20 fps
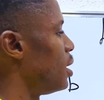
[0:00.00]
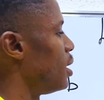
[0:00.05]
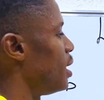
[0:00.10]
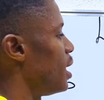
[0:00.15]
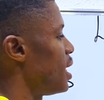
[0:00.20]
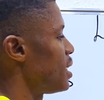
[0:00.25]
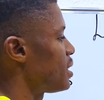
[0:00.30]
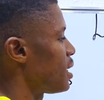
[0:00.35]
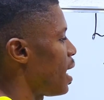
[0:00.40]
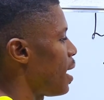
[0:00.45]

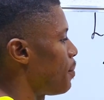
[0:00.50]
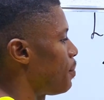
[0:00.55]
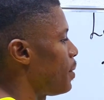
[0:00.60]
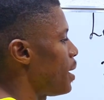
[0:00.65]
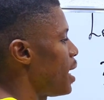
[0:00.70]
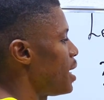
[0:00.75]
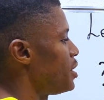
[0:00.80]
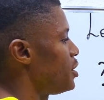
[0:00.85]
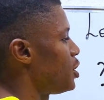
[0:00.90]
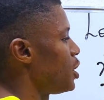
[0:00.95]
Let's
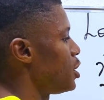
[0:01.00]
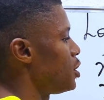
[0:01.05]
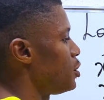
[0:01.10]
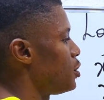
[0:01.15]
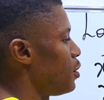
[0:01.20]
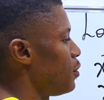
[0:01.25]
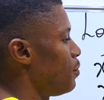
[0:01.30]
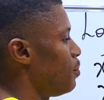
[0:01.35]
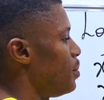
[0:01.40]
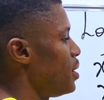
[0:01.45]
apply change
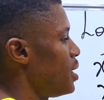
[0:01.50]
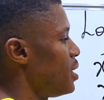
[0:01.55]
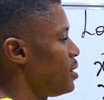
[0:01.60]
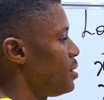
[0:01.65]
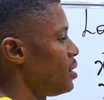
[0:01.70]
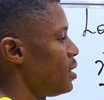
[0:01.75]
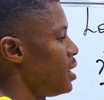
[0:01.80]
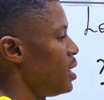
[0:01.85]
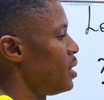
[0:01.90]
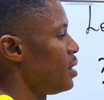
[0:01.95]
of
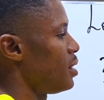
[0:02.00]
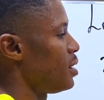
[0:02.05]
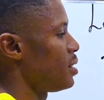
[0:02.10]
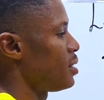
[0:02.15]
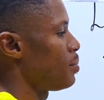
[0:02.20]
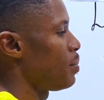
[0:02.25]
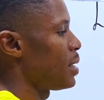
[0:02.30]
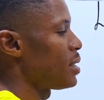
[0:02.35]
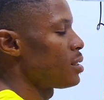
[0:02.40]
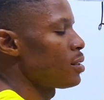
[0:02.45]
base in this
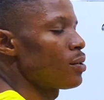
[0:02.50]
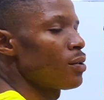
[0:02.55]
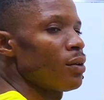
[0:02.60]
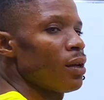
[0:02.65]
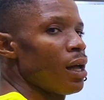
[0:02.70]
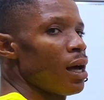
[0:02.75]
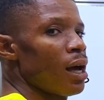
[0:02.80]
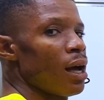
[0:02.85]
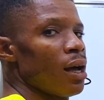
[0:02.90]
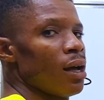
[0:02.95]

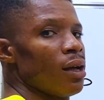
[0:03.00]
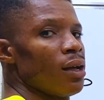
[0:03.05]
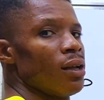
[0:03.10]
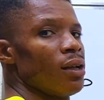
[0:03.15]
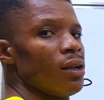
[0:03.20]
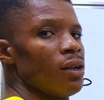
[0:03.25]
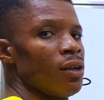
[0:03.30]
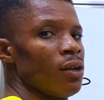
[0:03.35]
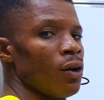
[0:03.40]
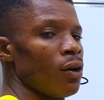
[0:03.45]
particular
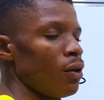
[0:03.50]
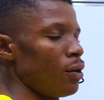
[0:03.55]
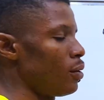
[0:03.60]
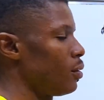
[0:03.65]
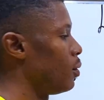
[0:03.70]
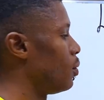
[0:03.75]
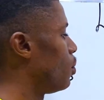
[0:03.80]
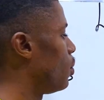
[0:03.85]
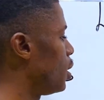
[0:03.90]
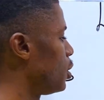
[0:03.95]
log.
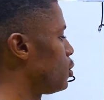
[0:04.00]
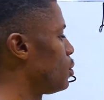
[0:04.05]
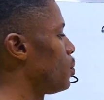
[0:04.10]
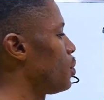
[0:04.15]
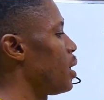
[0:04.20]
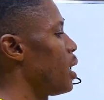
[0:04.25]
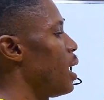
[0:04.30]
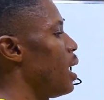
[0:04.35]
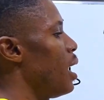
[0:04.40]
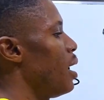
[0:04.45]
What do
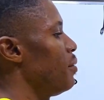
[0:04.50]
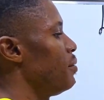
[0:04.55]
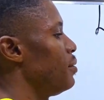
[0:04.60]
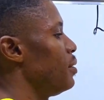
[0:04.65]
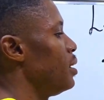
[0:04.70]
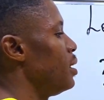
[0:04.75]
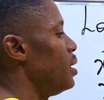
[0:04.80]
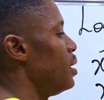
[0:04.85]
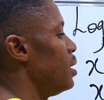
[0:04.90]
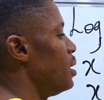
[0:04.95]
we have?
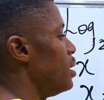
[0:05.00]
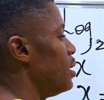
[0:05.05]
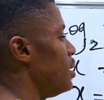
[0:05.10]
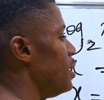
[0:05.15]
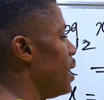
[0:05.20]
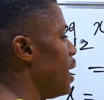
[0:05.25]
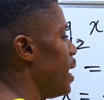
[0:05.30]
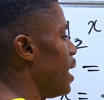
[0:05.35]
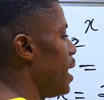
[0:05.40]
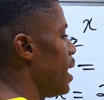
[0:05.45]

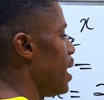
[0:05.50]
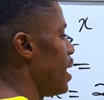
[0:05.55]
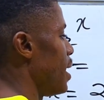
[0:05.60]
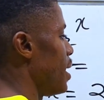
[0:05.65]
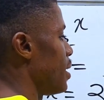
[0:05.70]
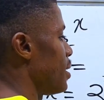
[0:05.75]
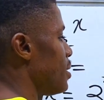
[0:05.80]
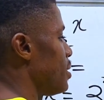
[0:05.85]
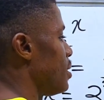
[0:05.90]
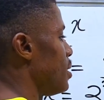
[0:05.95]
That
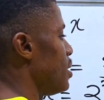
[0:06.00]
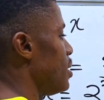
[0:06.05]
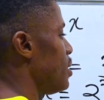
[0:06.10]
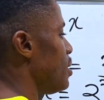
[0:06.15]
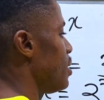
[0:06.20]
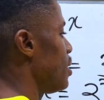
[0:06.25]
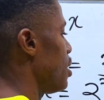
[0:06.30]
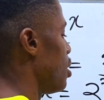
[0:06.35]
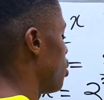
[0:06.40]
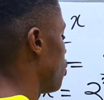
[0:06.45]
x
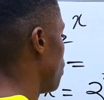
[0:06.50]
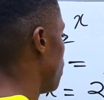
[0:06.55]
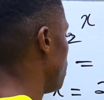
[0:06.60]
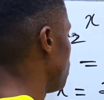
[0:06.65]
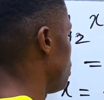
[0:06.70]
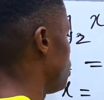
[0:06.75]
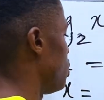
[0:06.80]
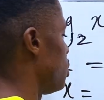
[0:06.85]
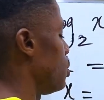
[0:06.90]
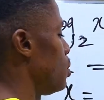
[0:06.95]
is equal
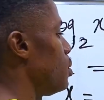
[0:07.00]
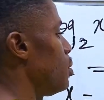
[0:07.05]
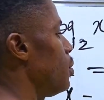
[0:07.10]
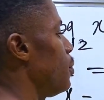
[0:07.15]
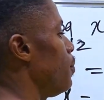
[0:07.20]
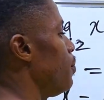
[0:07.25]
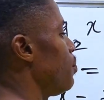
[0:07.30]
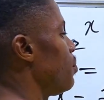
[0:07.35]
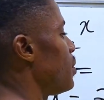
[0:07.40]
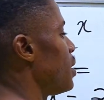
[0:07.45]
to
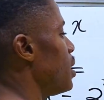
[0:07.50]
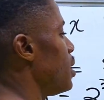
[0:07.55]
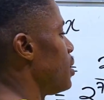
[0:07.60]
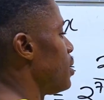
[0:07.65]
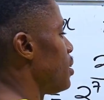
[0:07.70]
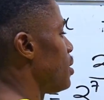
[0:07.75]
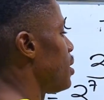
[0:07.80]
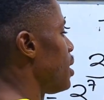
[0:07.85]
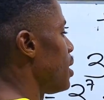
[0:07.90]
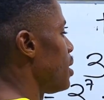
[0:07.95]

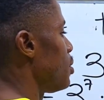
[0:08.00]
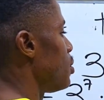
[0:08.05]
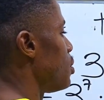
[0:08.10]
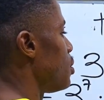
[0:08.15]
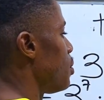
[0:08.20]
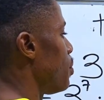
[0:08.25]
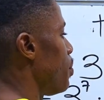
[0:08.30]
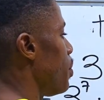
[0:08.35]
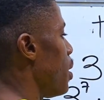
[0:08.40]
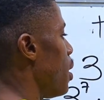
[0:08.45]
3 to
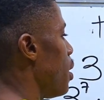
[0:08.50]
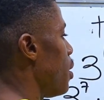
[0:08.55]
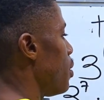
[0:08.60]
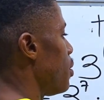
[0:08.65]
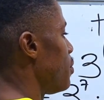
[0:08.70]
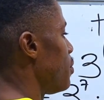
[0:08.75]
the power